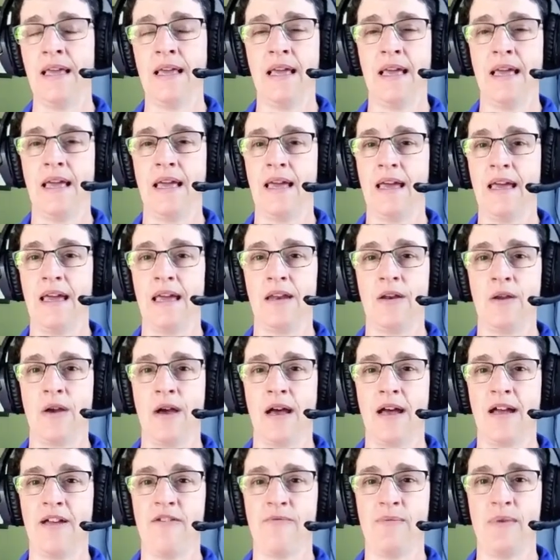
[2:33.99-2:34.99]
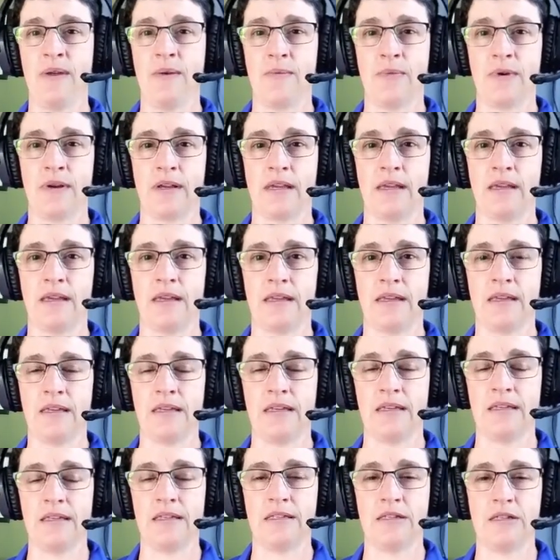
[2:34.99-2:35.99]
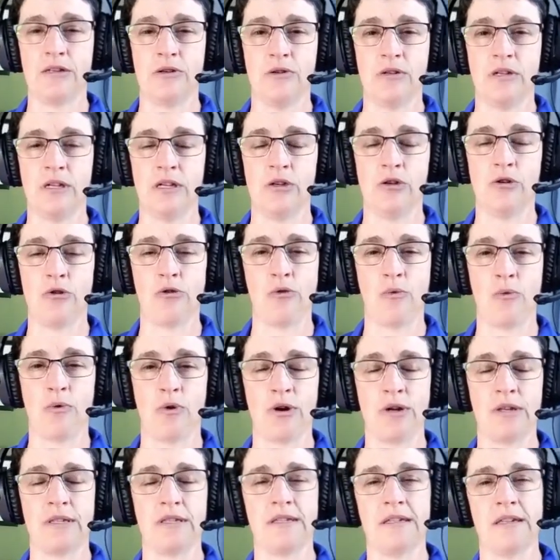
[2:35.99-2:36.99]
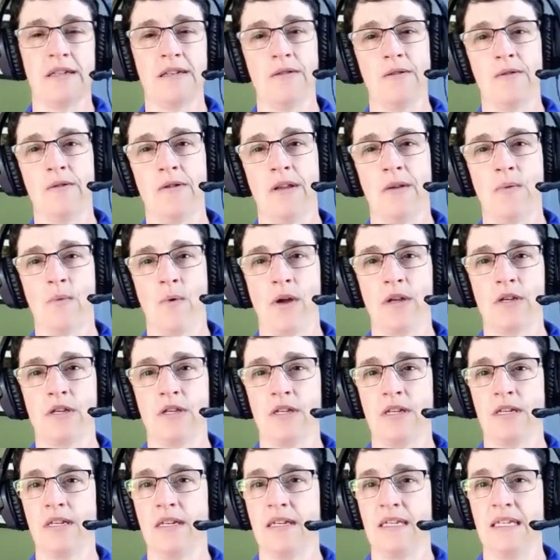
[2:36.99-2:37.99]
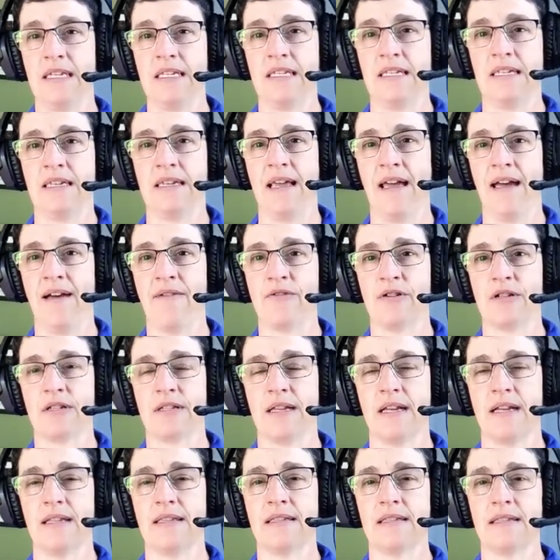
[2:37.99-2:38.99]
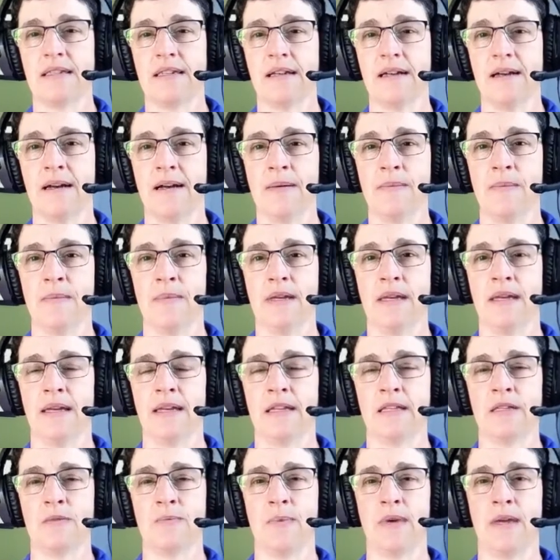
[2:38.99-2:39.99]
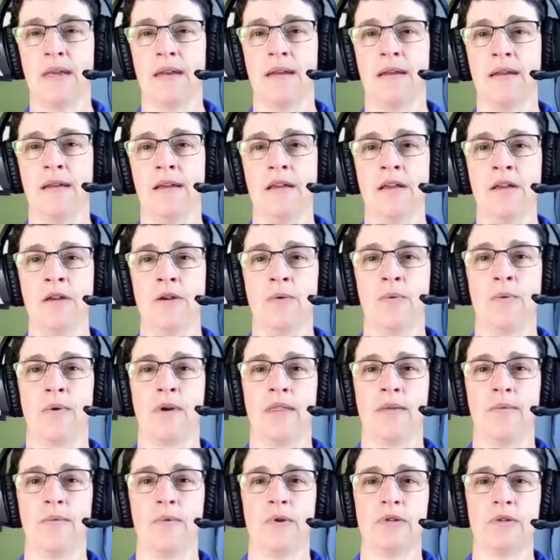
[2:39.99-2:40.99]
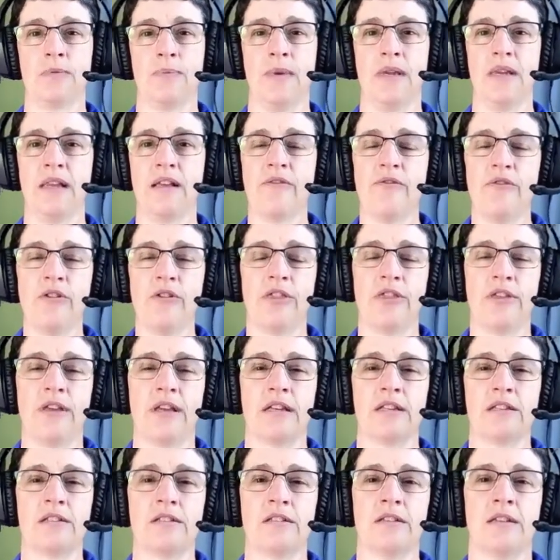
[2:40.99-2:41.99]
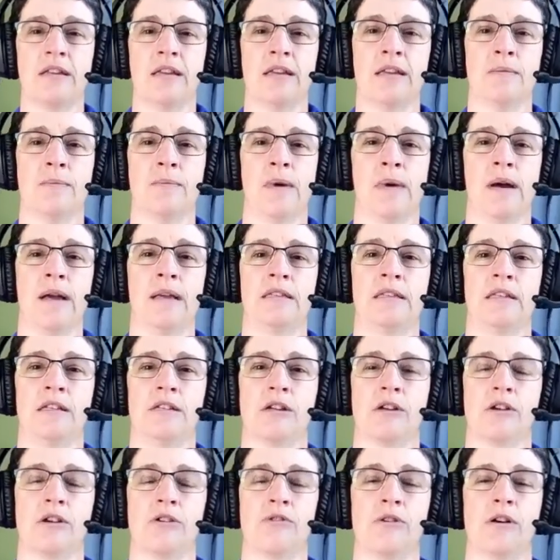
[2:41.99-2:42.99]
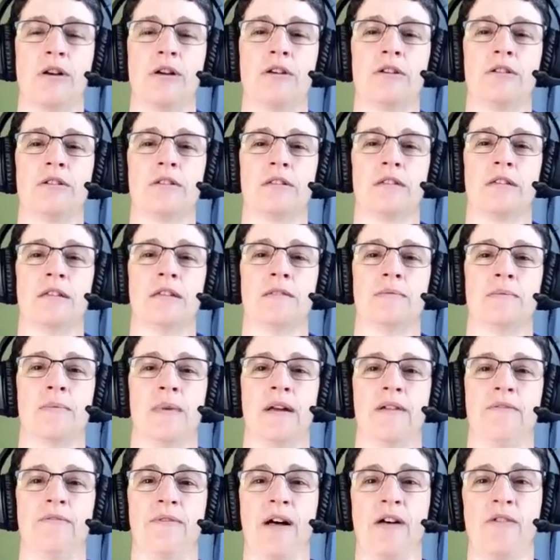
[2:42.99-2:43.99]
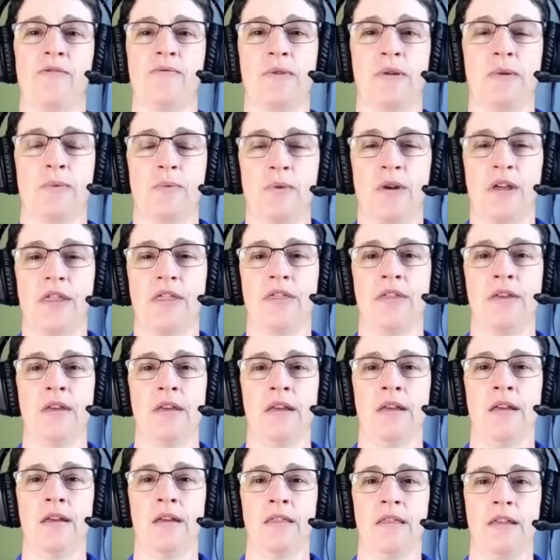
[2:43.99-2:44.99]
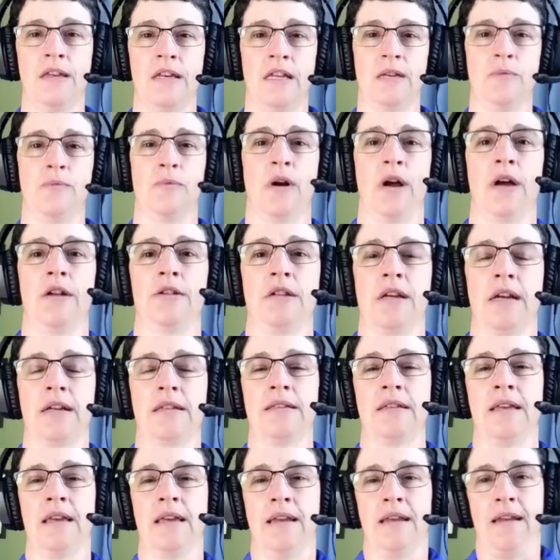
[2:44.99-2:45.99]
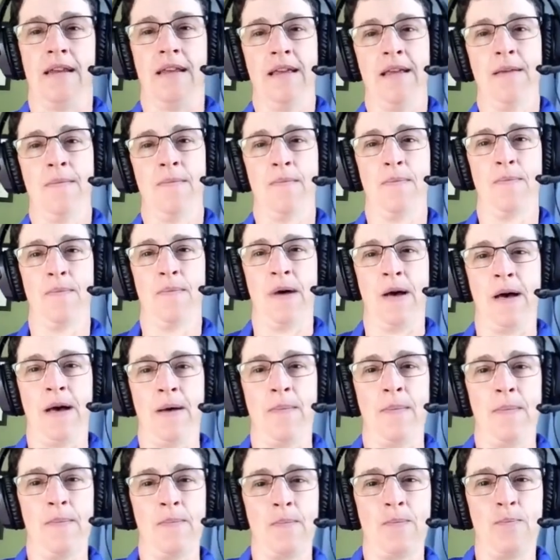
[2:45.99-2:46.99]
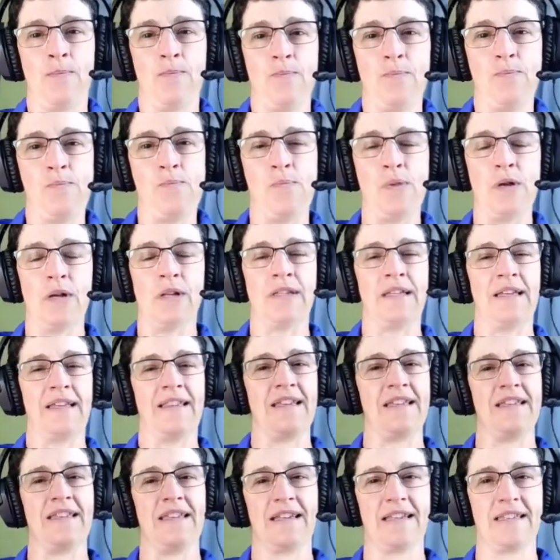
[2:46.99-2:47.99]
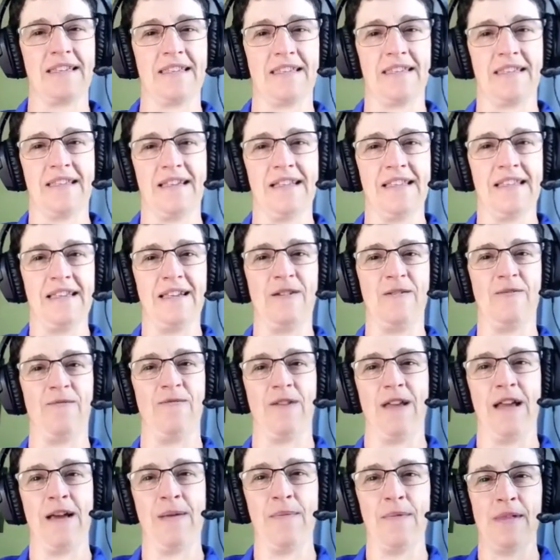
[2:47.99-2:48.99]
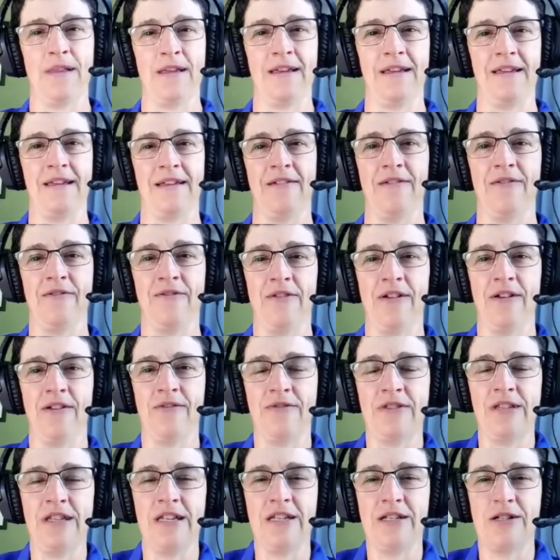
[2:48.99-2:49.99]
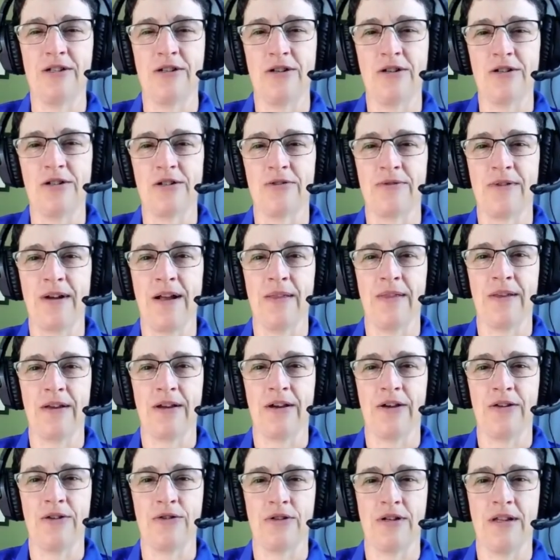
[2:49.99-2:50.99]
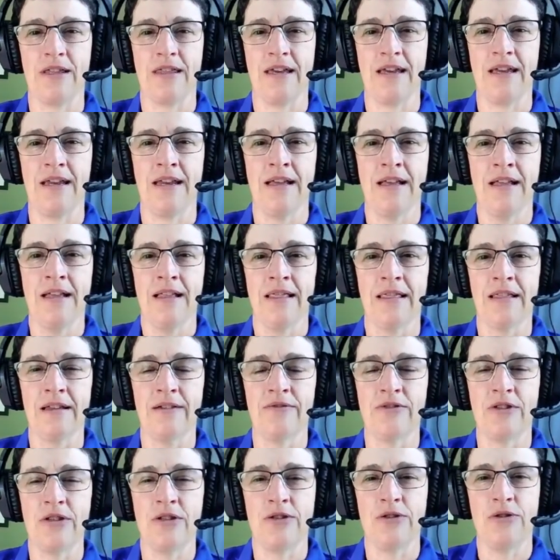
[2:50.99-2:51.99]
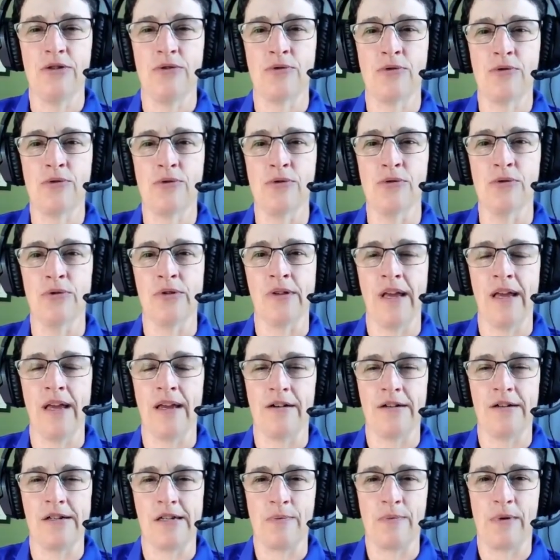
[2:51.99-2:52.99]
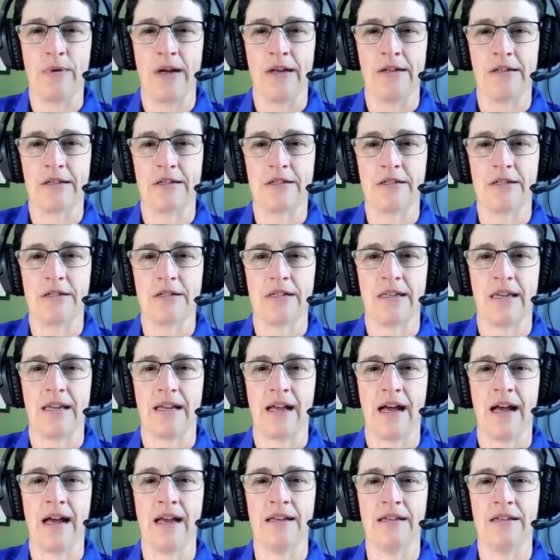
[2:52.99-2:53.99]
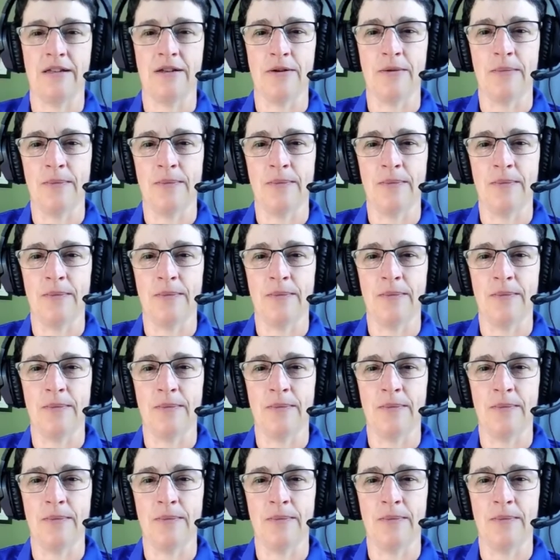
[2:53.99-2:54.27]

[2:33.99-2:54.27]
And I've been bringing kids to Need Youth Awards in Washington, D.C. ever since. And it's been one of the most meaningful things in my teaching career is my involvement with the Need Project and building this extended family of teachers around the country that love to do cool energy projects just like I do.